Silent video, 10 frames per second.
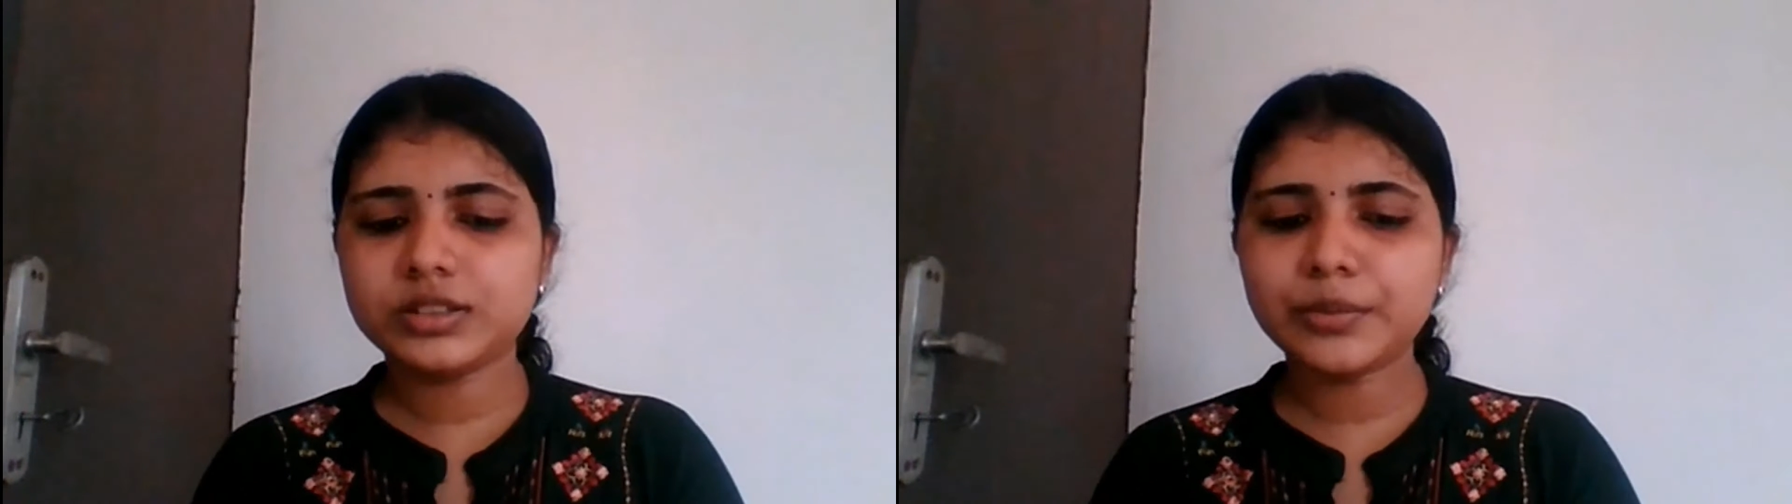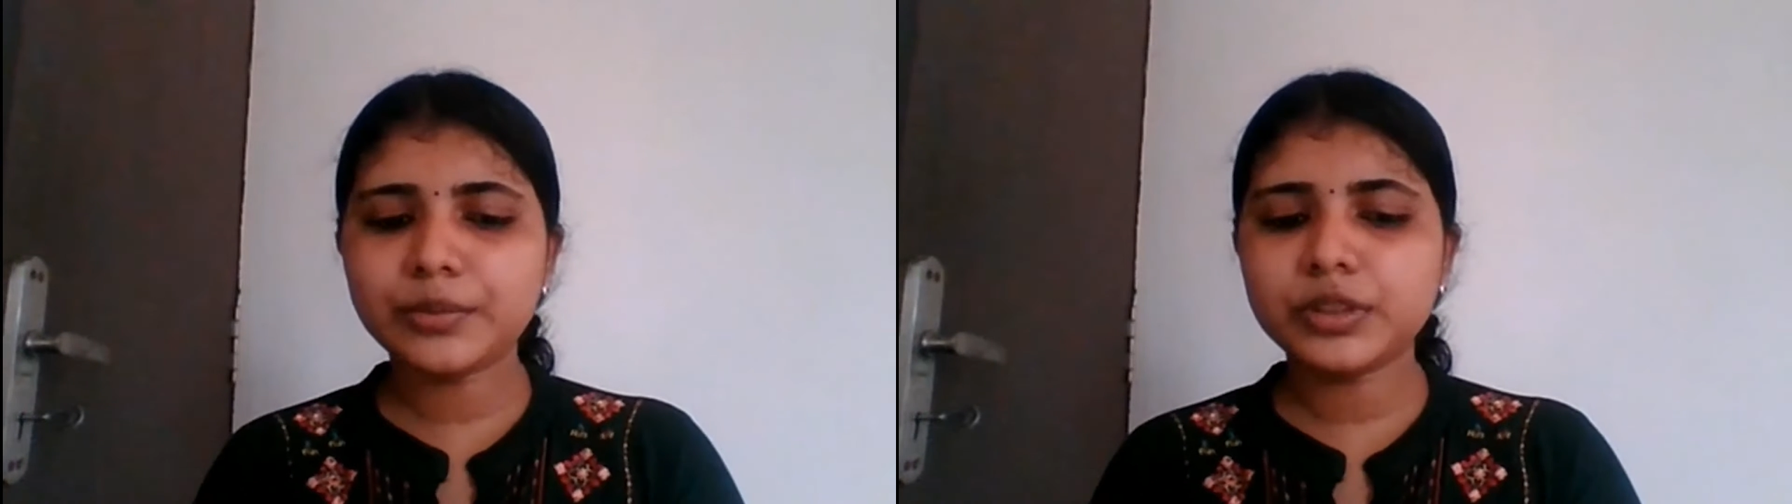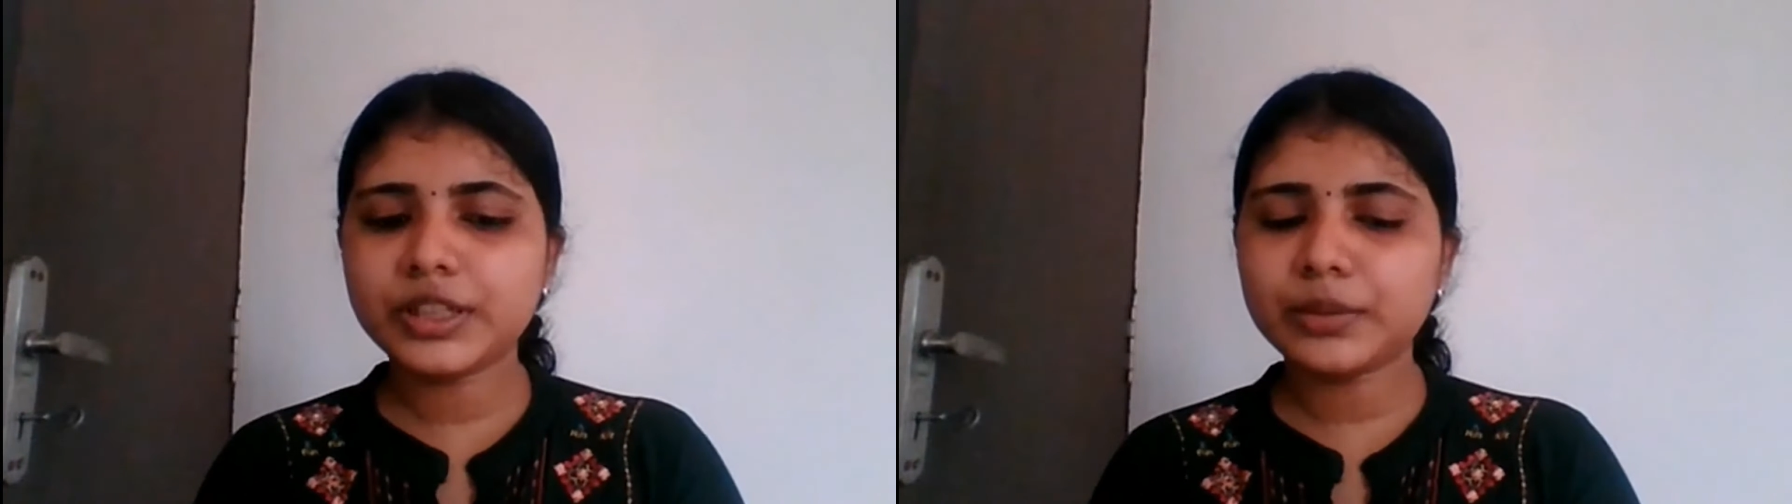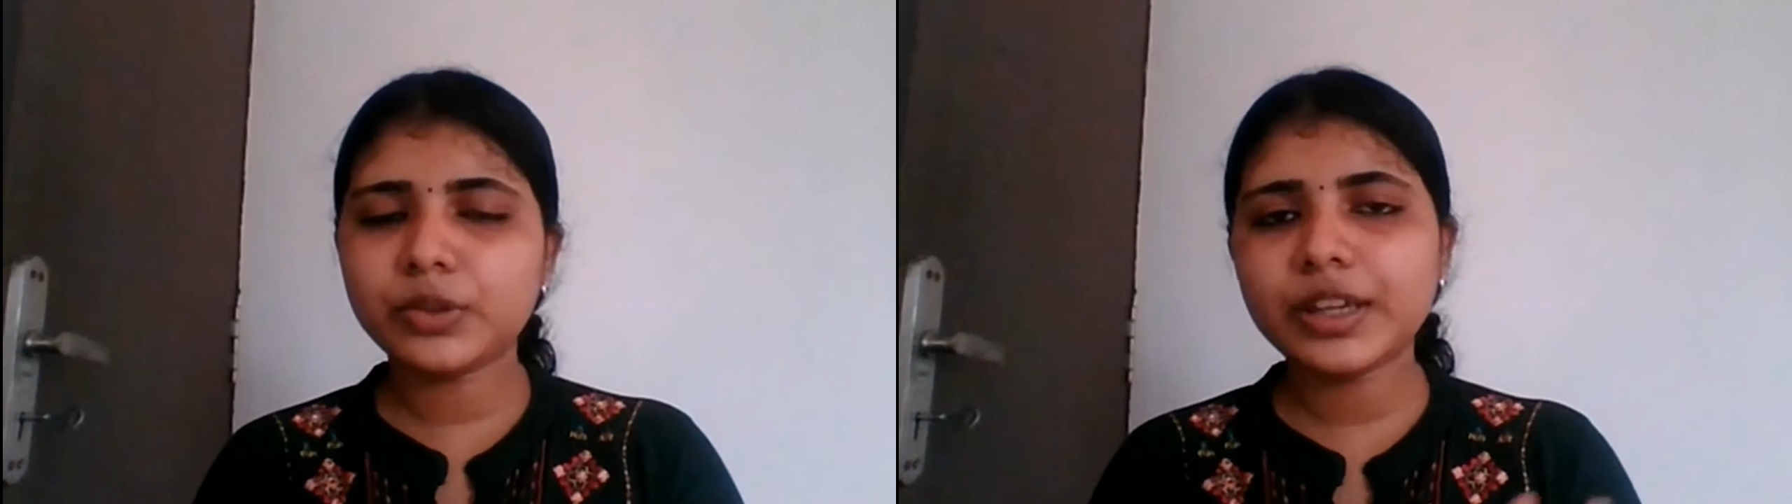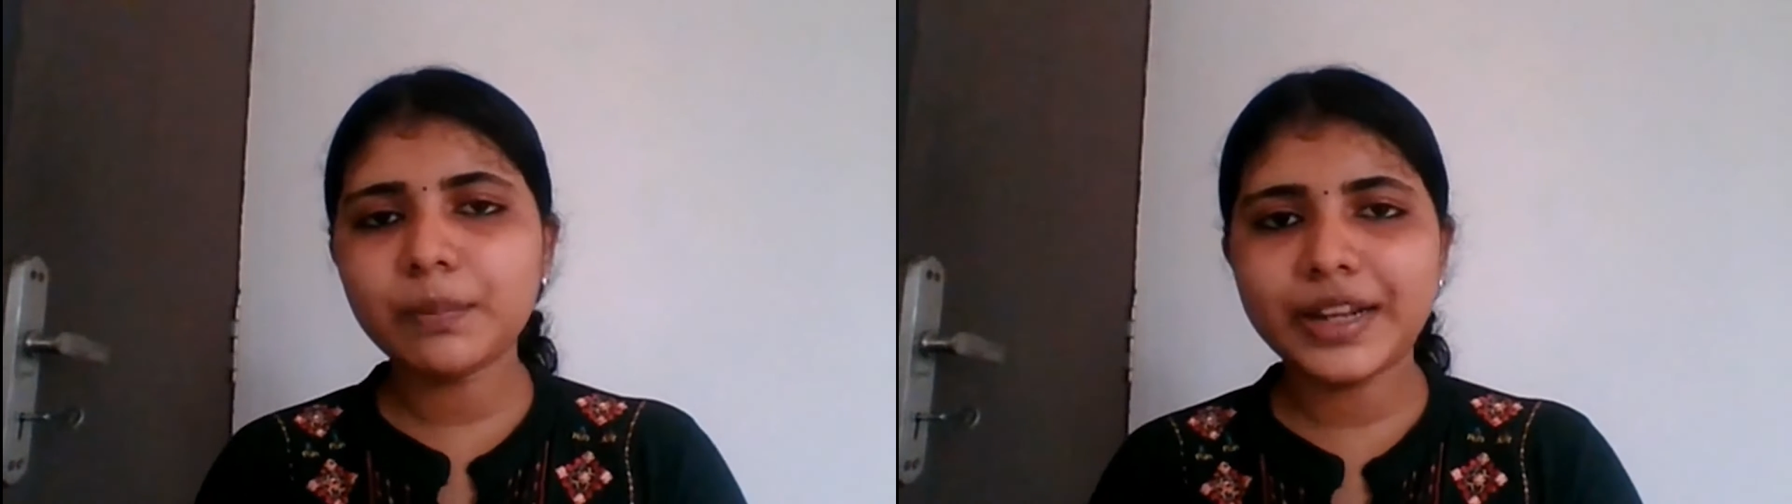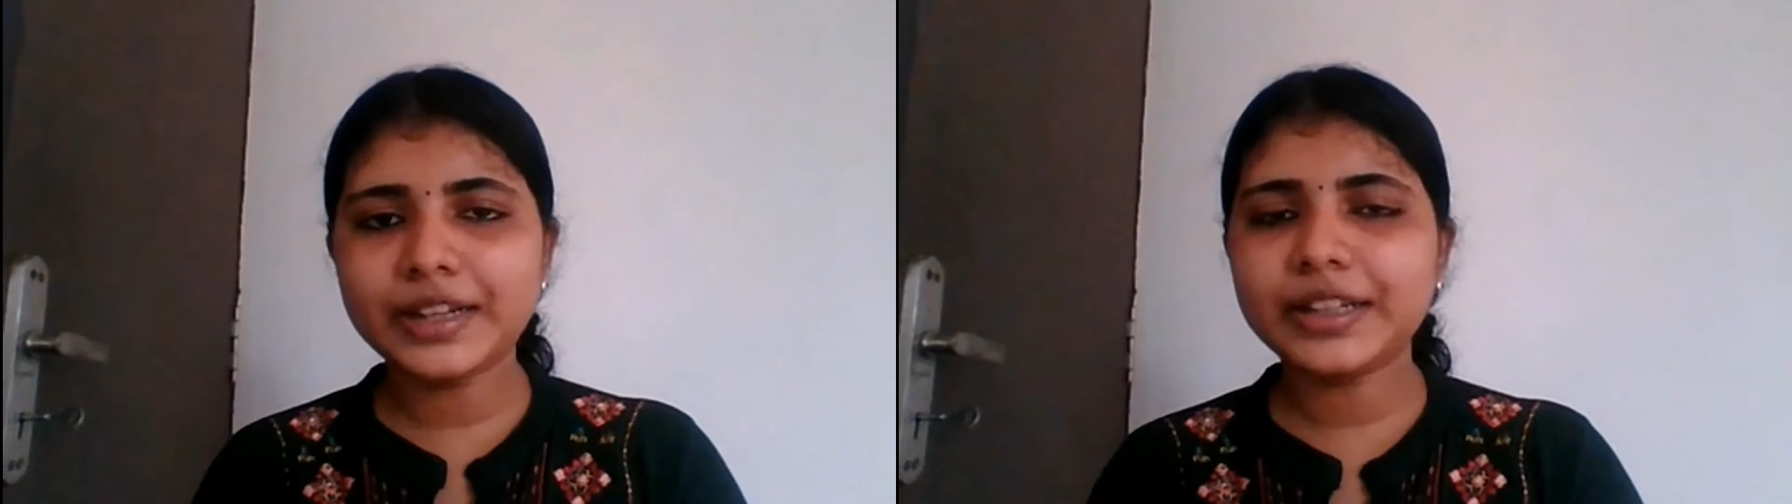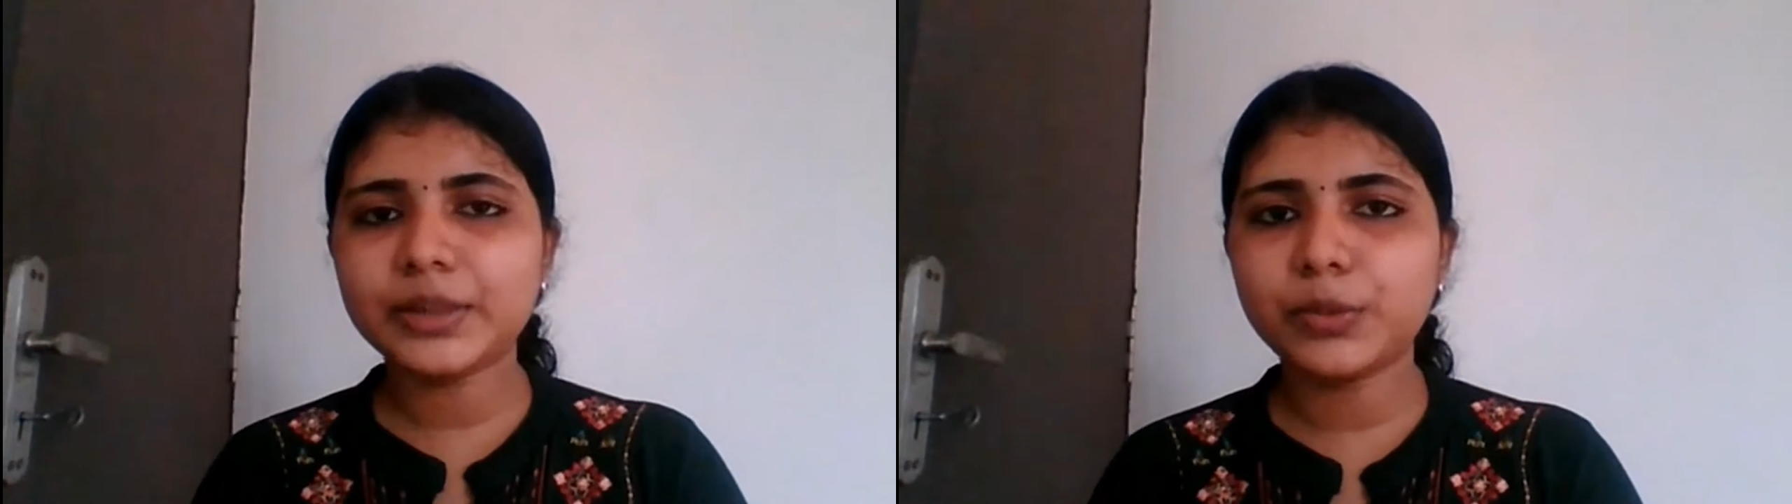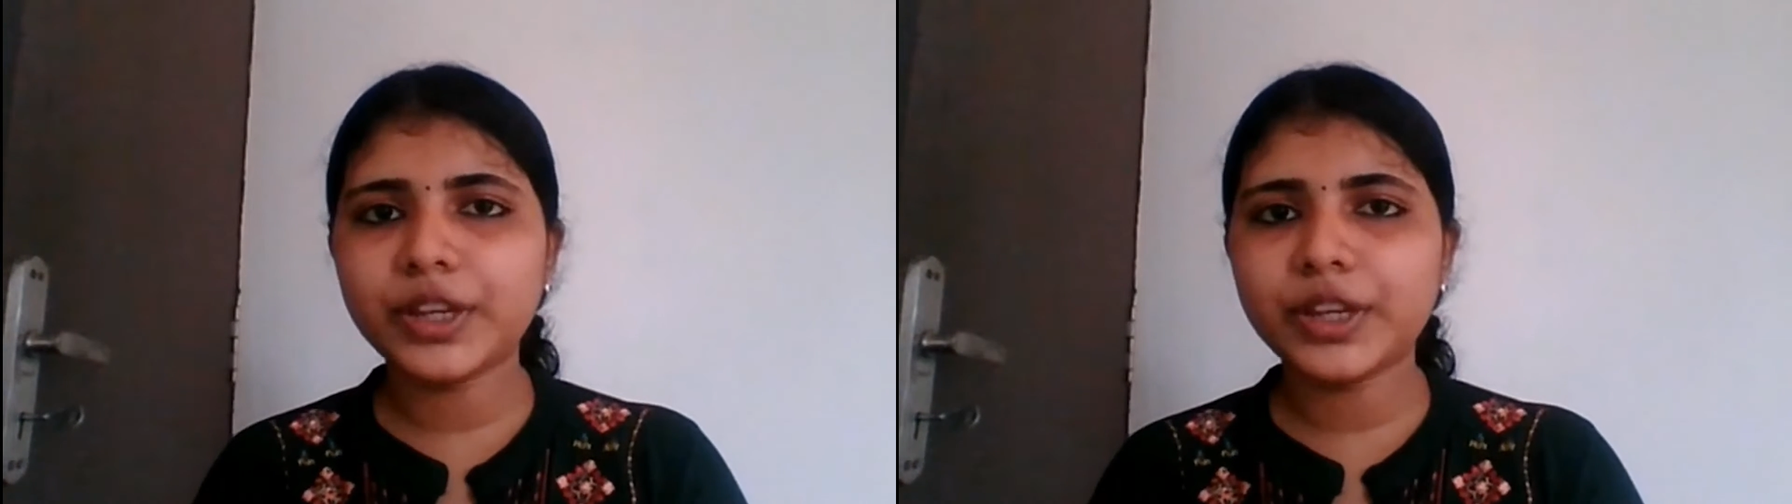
train ticket booking and plane ticket